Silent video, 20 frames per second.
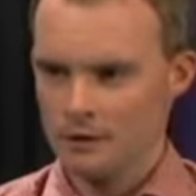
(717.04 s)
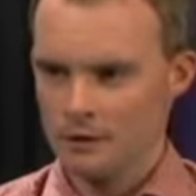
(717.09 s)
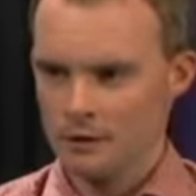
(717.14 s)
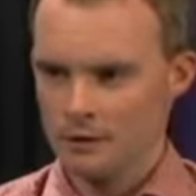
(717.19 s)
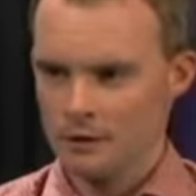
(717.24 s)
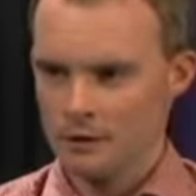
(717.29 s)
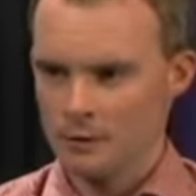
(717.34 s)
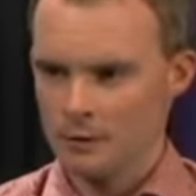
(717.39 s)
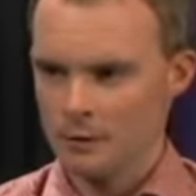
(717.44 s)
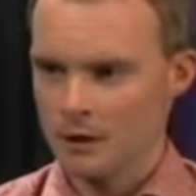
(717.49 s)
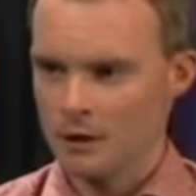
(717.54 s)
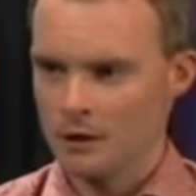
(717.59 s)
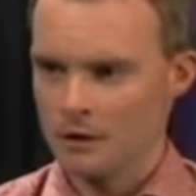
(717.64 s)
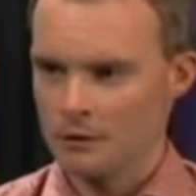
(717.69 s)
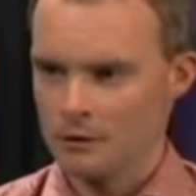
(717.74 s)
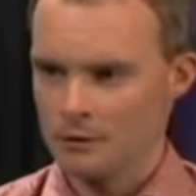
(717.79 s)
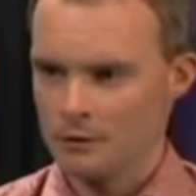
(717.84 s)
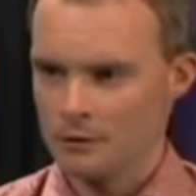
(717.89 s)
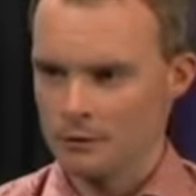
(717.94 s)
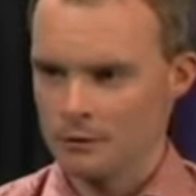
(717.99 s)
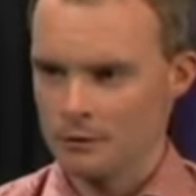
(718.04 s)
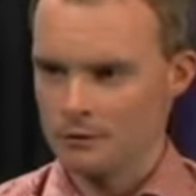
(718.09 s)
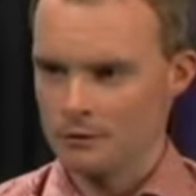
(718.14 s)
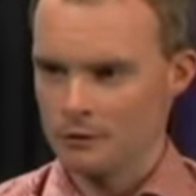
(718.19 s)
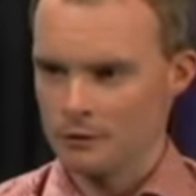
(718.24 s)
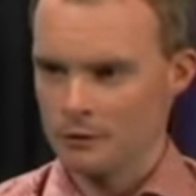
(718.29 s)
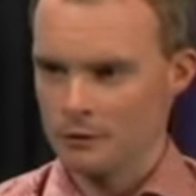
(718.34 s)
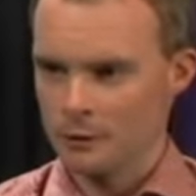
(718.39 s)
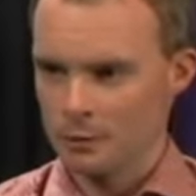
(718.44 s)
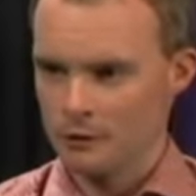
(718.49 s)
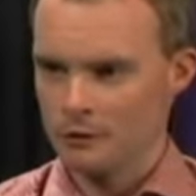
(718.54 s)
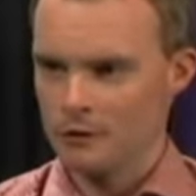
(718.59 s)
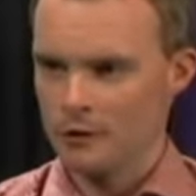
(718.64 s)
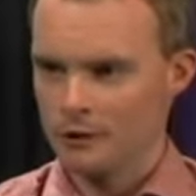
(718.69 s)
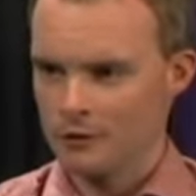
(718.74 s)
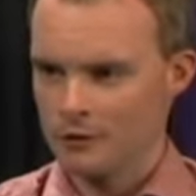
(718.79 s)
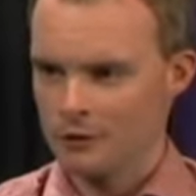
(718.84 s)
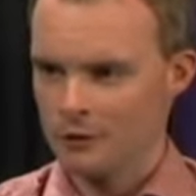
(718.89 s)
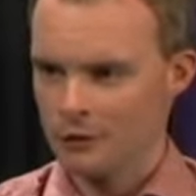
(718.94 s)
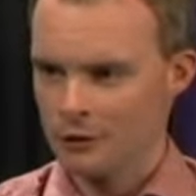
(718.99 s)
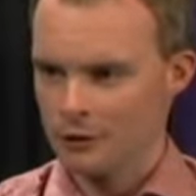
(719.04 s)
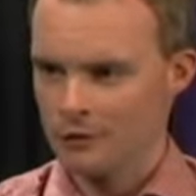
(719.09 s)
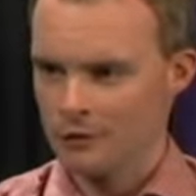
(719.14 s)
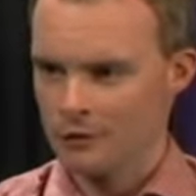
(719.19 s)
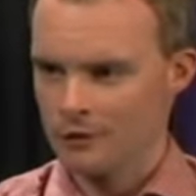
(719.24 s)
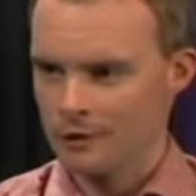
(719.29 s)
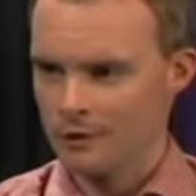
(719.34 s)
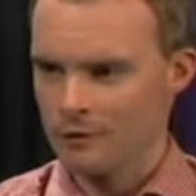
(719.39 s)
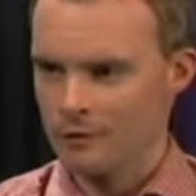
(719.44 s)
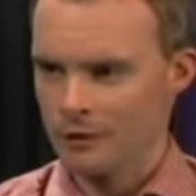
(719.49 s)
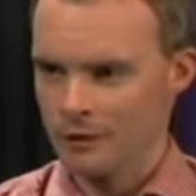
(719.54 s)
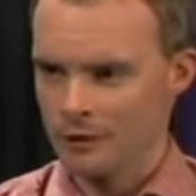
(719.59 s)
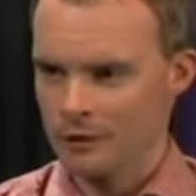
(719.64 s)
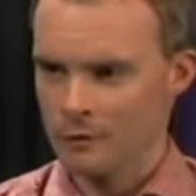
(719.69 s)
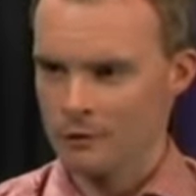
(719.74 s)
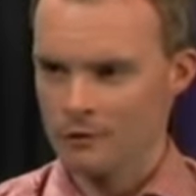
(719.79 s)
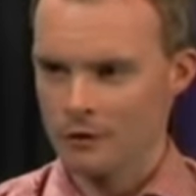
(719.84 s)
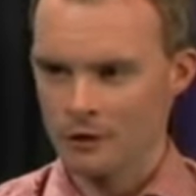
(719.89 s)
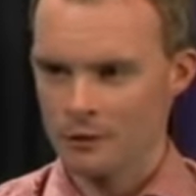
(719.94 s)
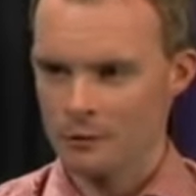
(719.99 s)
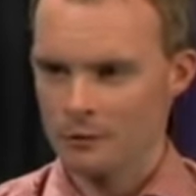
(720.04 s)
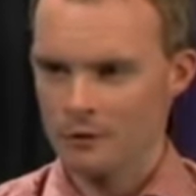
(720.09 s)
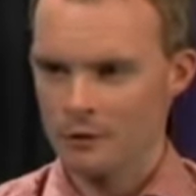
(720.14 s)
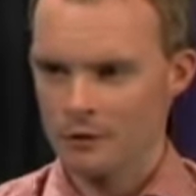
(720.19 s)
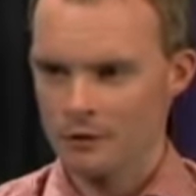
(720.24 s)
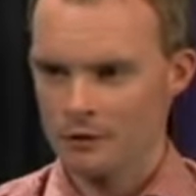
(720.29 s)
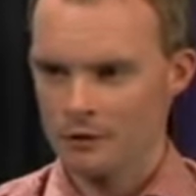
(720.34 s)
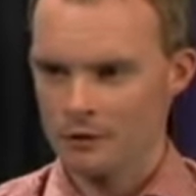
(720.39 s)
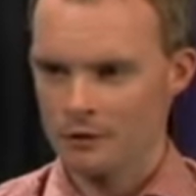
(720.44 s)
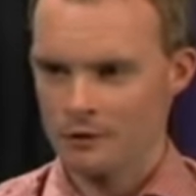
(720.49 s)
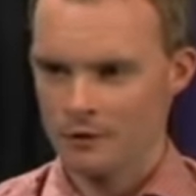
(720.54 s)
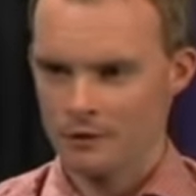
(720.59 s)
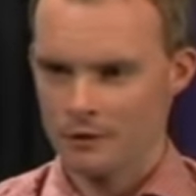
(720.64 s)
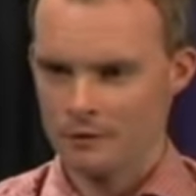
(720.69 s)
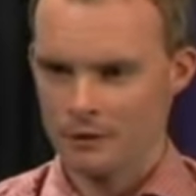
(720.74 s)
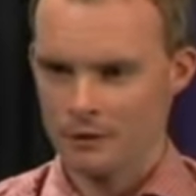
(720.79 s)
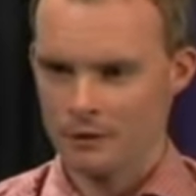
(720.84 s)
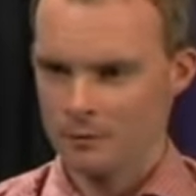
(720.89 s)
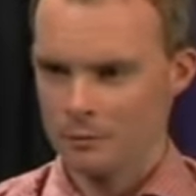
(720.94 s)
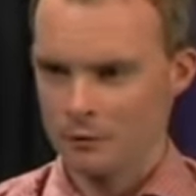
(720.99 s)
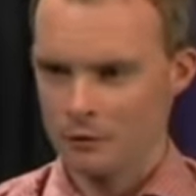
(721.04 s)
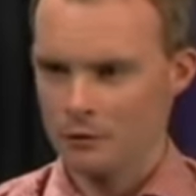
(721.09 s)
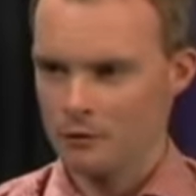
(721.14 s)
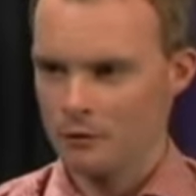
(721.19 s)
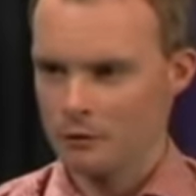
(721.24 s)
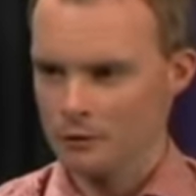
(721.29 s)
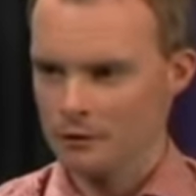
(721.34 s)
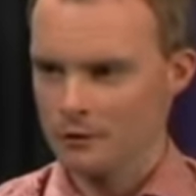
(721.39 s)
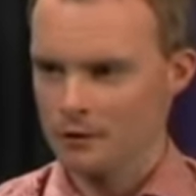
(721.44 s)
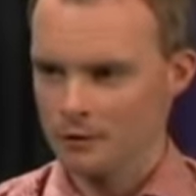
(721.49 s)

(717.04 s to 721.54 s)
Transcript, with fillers: that man who who was touching nurses even though he was comatose. That's that's beautiful. It's